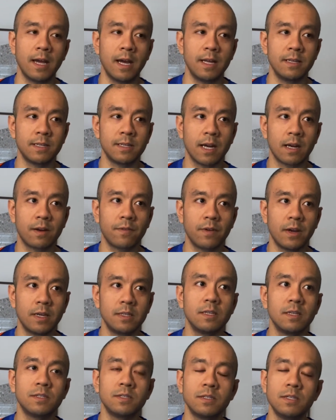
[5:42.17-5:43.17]
sacrifice
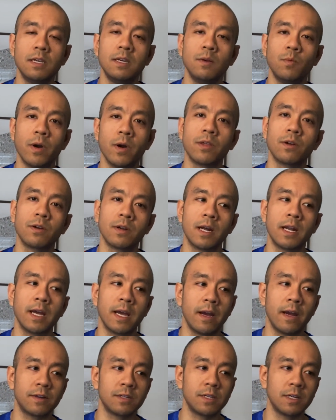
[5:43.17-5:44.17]
to see whether or not I
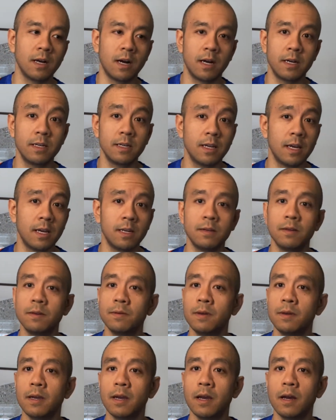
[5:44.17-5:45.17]
actually got it, and
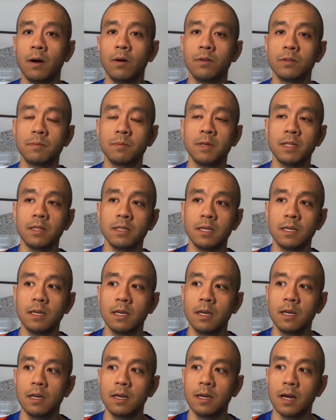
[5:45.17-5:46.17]
ultimately
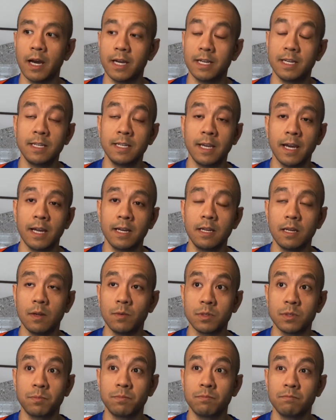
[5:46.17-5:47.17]
I did get it. It
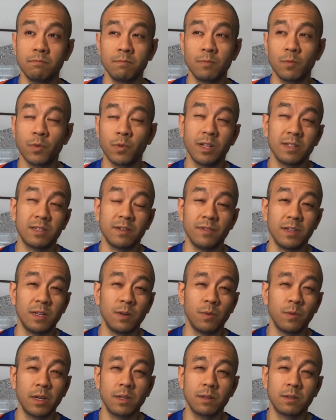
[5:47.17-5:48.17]
was relatively
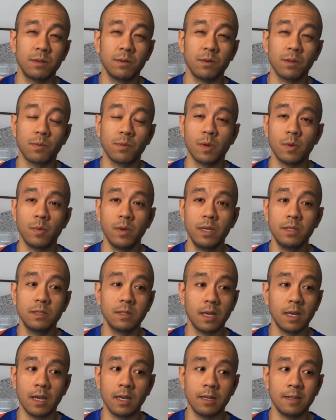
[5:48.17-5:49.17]
quick, 2 to 3 weeks,
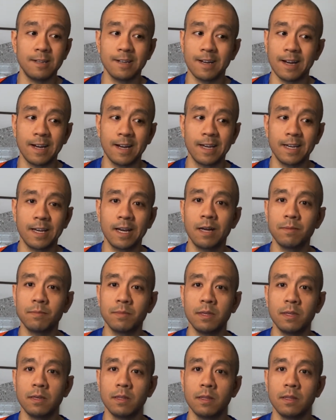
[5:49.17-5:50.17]
and I got
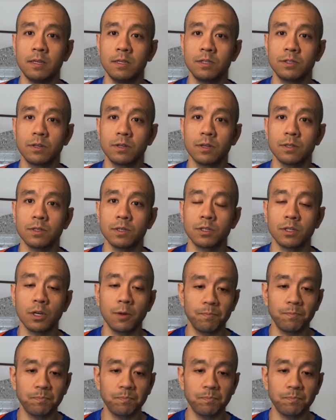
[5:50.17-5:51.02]
these shirts. So